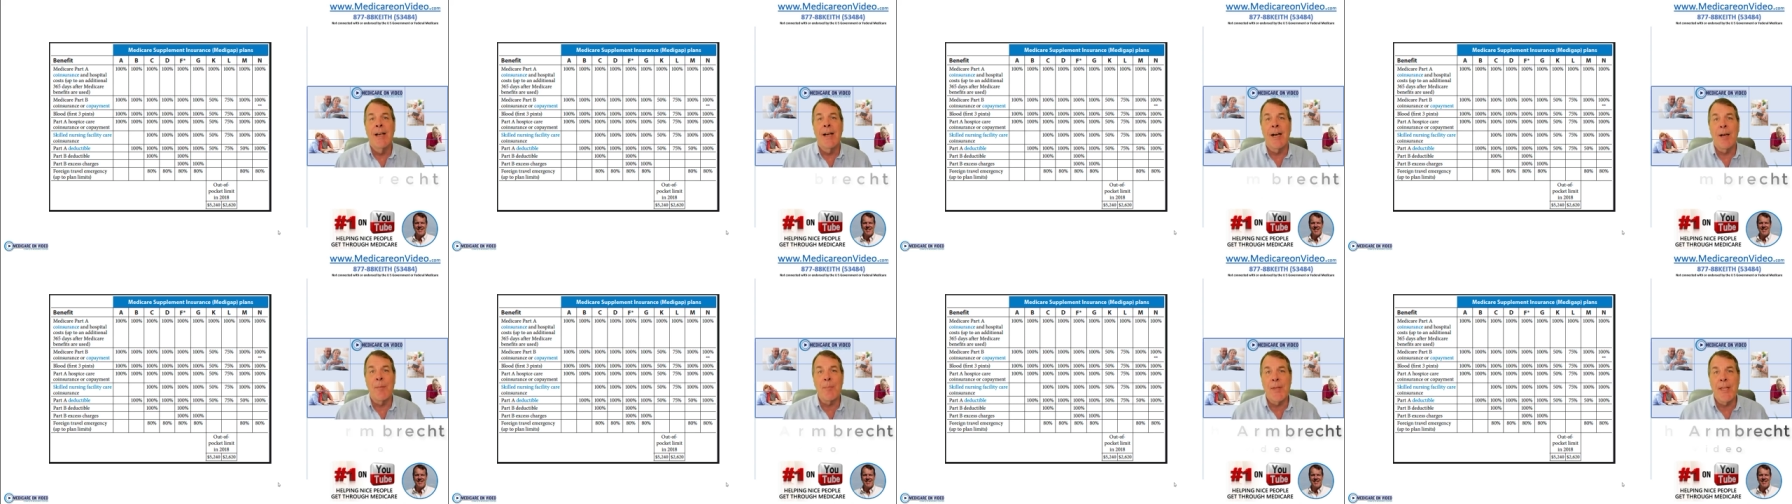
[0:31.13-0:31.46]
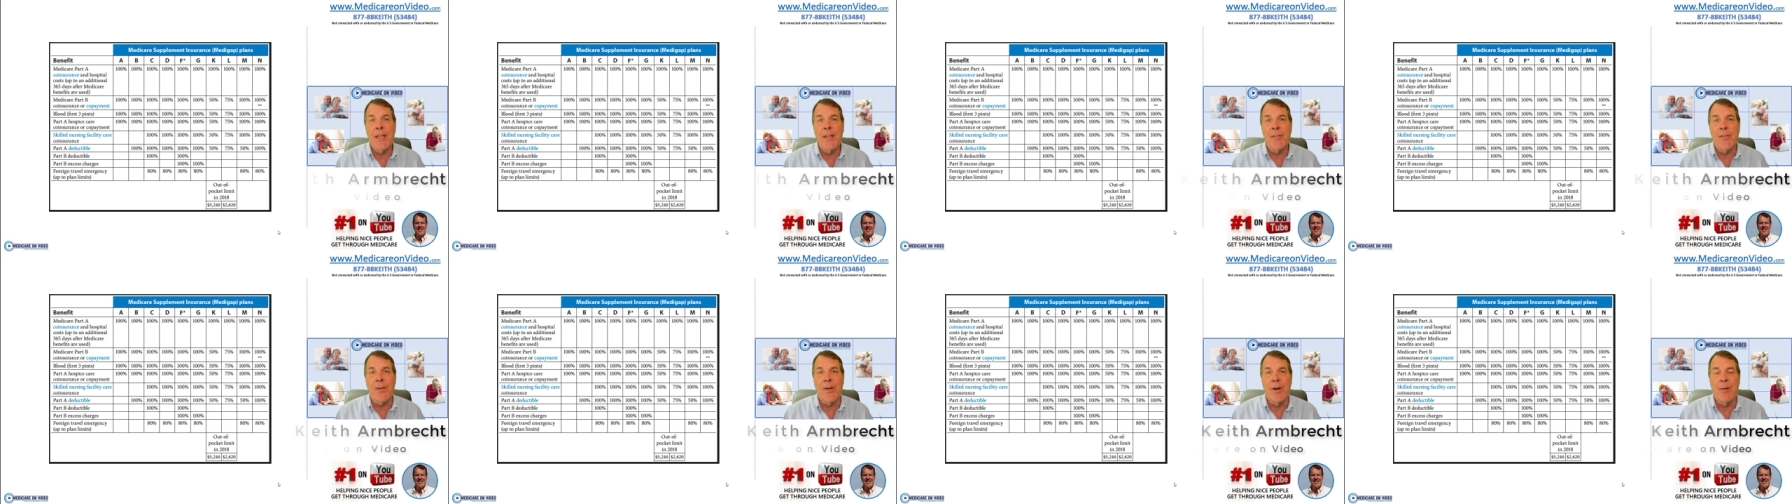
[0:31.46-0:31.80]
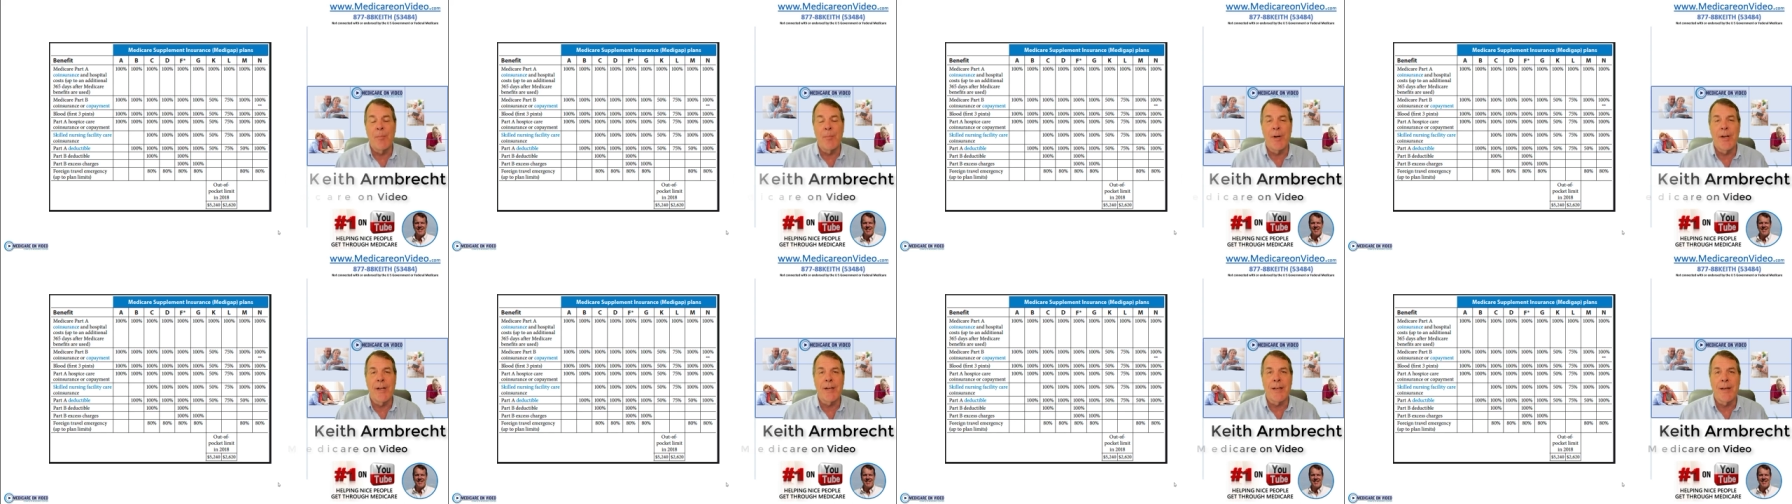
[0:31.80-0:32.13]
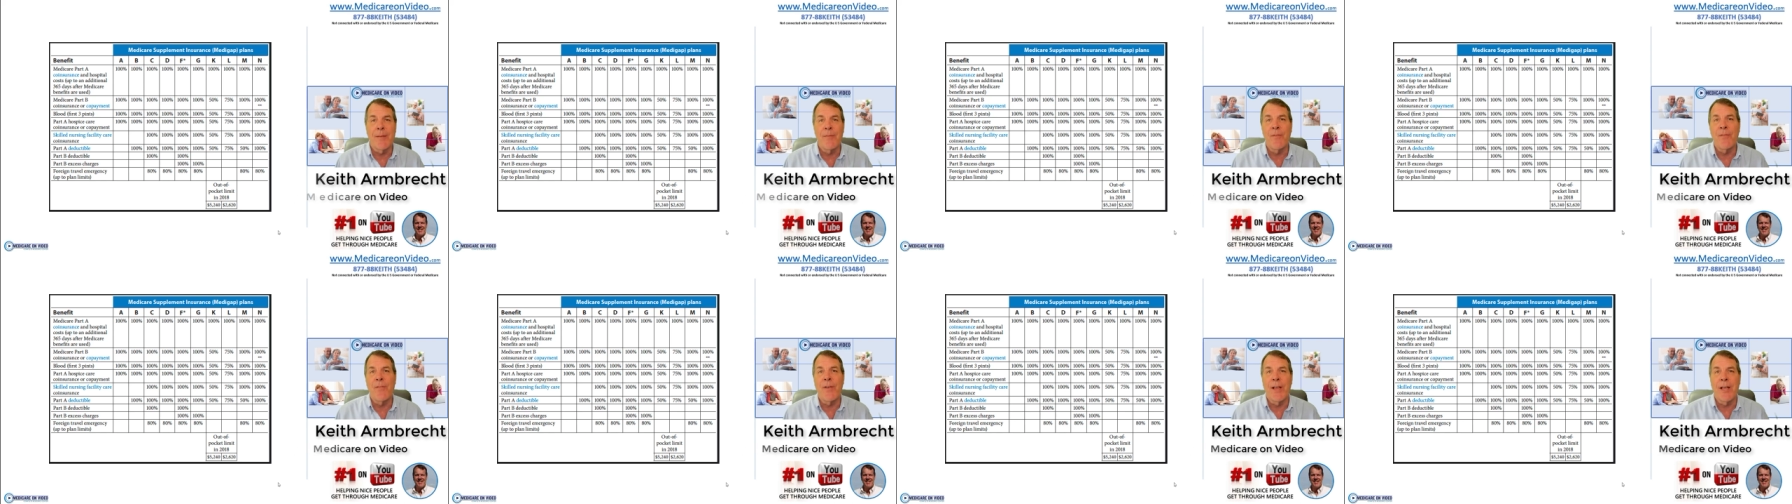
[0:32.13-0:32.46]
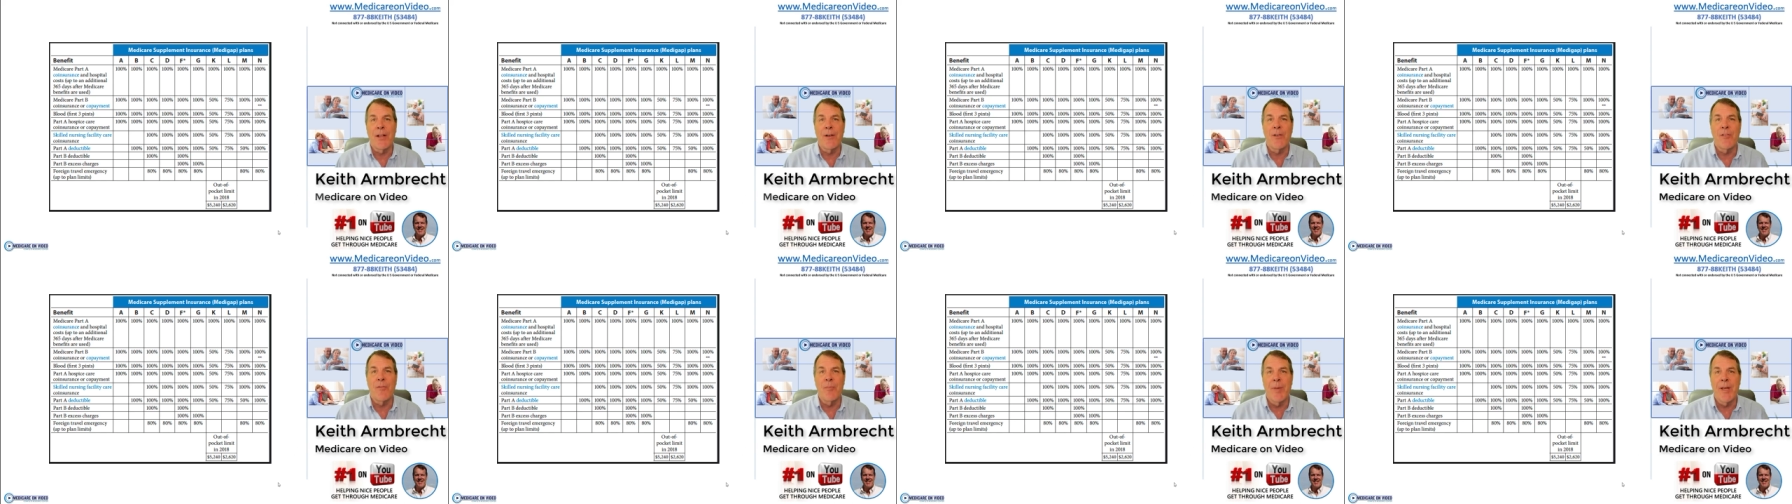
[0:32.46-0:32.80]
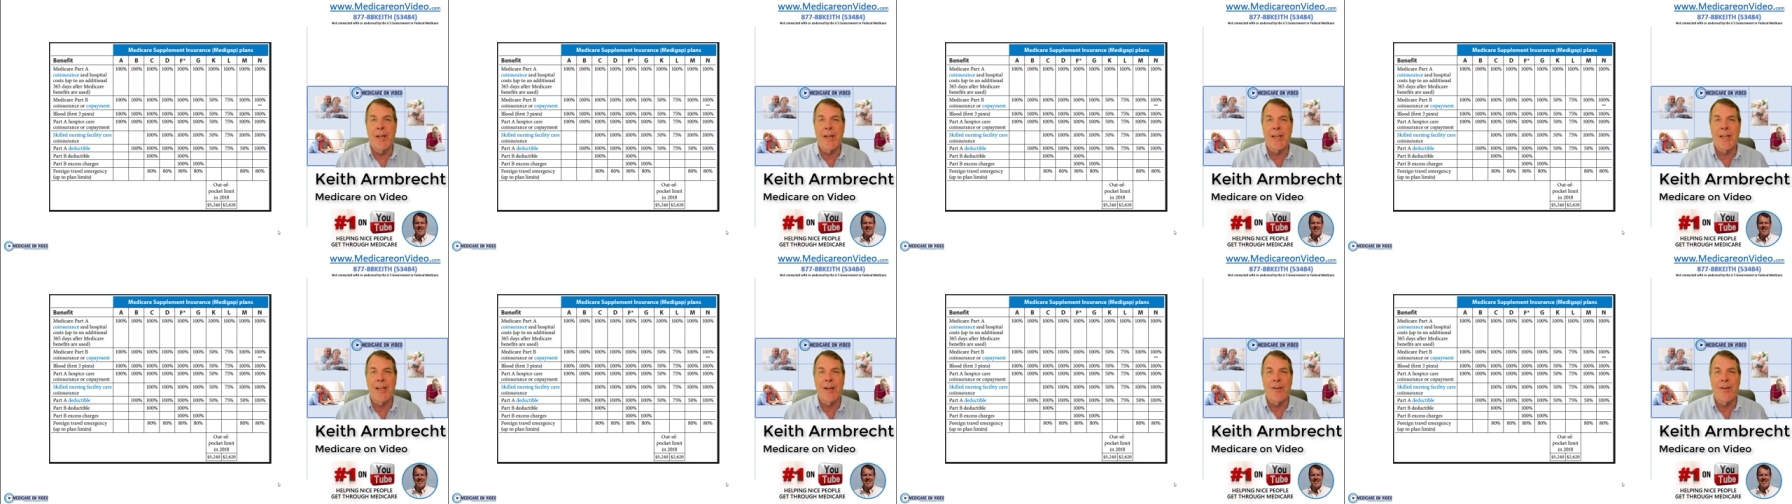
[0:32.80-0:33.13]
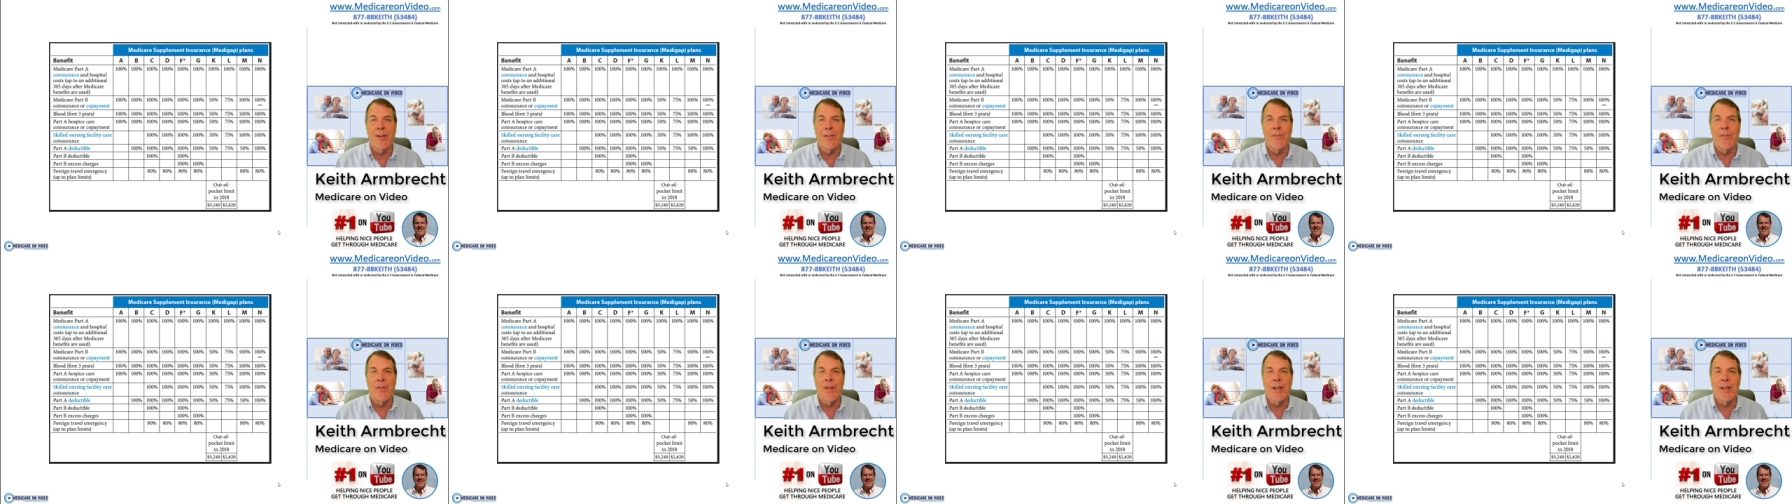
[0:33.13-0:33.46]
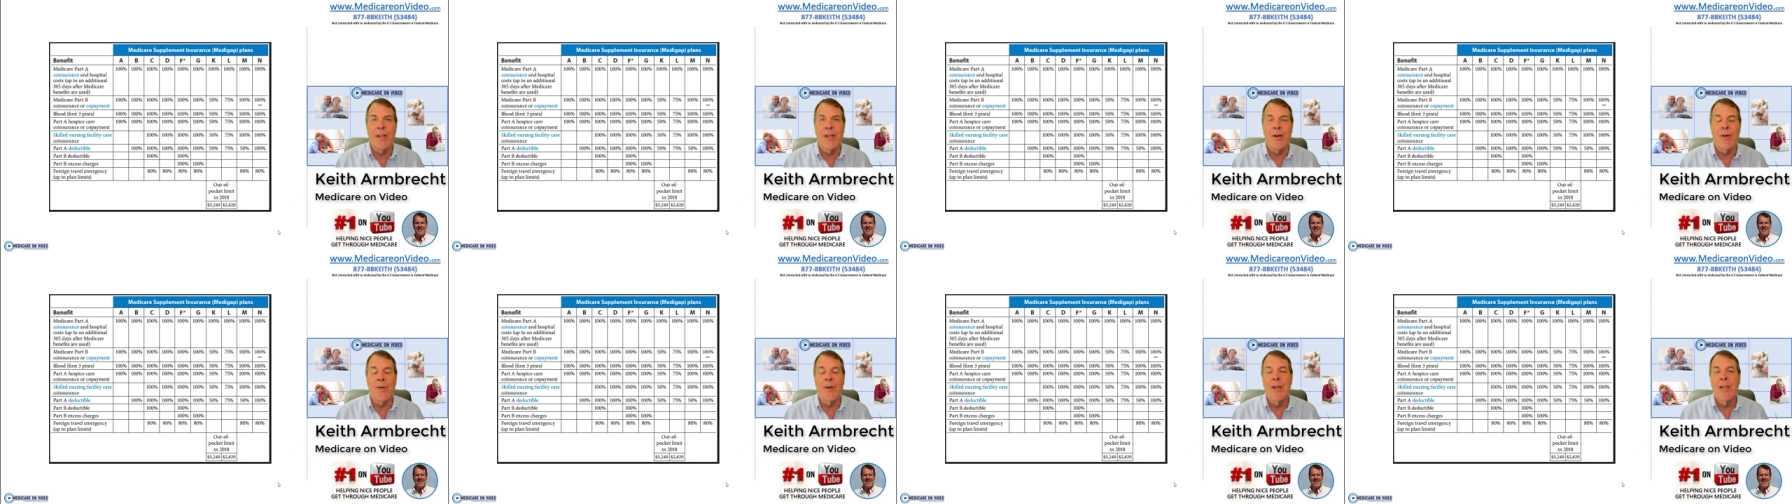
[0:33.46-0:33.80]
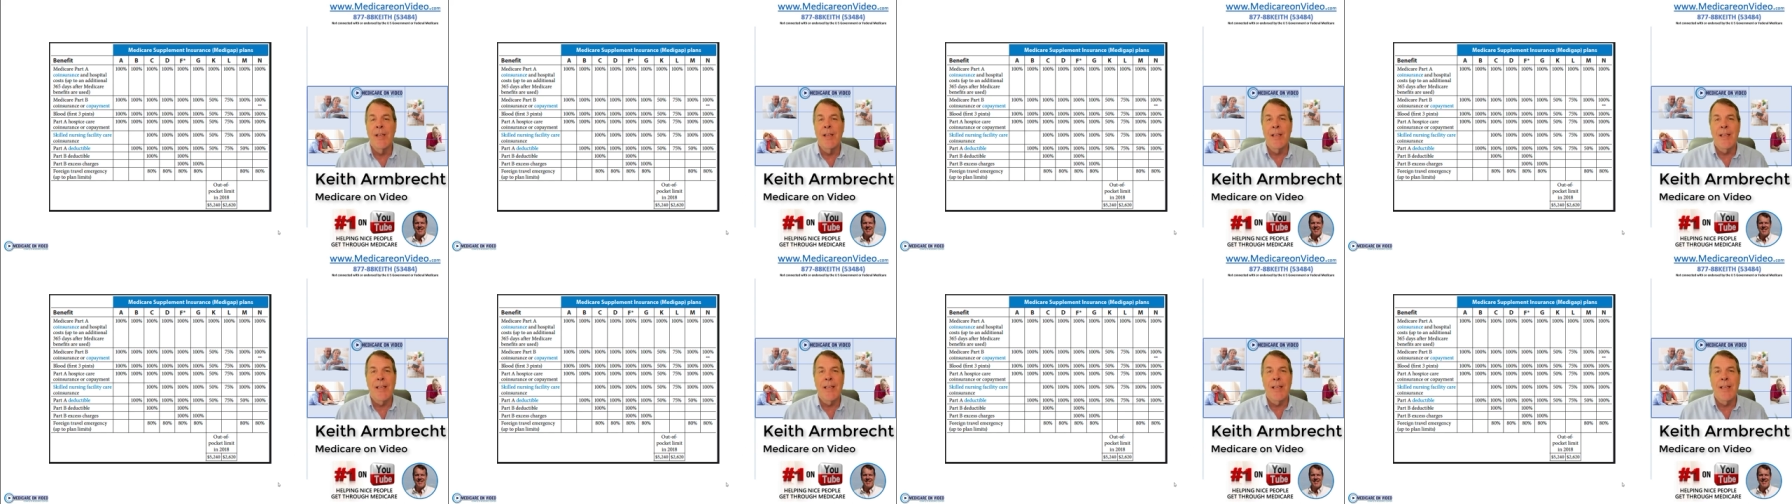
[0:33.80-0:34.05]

I'm Keith Armbrecht. I'm founder of Medicare on Video,